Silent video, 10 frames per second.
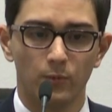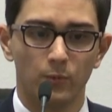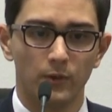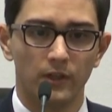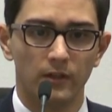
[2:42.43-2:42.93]

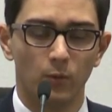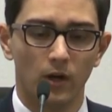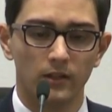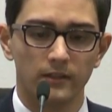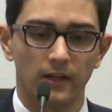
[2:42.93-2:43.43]
We
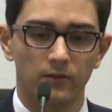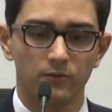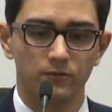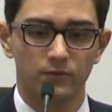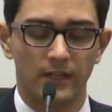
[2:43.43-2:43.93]
walked
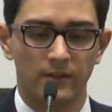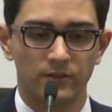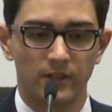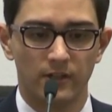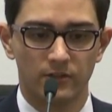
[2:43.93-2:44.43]
out
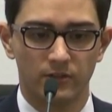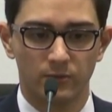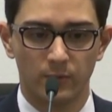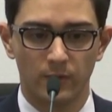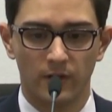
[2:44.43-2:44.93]
downstairs because
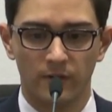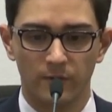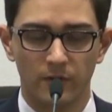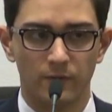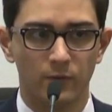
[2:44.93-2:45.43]
we were on the
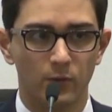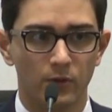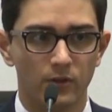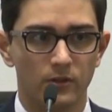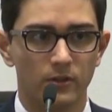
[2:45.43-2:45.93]
5th
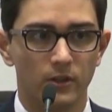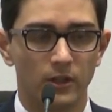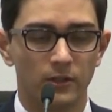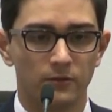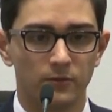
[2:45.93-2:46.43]
floor
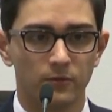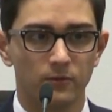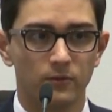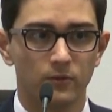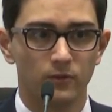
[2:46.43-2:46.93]
of
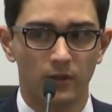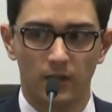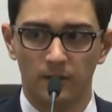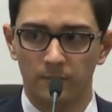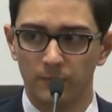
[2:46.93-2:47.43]

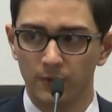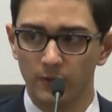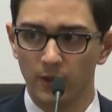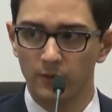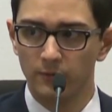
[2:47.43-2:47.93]
the
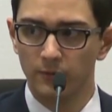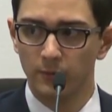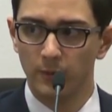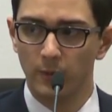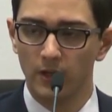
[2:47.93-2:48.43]
Grove,
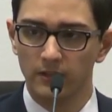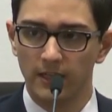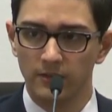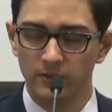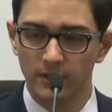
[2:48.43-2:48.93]
and we walked
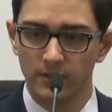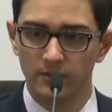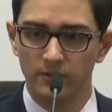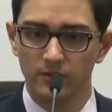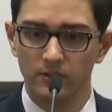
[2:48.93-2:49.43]

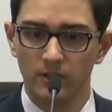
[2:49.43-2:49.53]
downstairs.